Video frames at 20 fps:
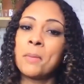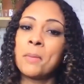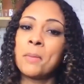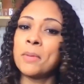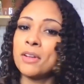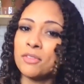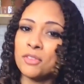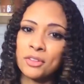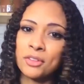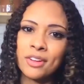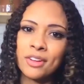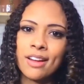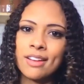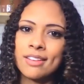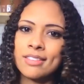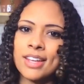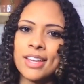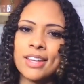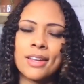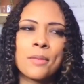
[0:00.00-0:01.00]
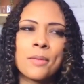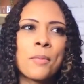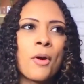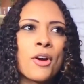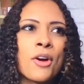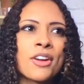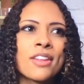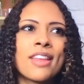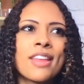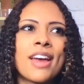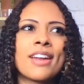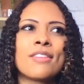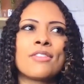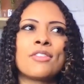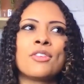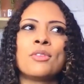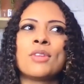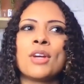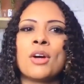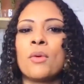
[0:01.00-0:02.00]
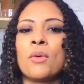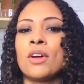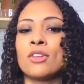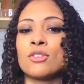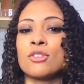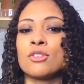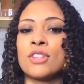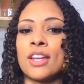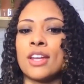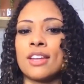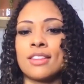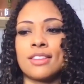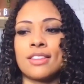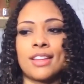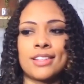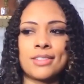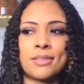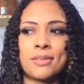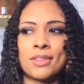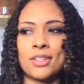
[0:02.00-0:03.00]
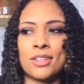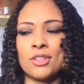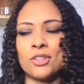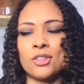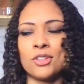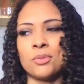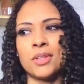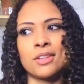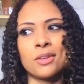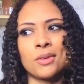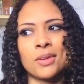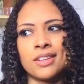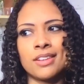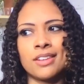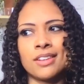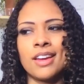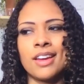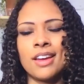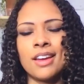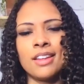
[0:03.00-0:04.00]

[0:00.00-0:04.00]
But if you're not taking part in that, if you don't understand that that's something that you could be doing,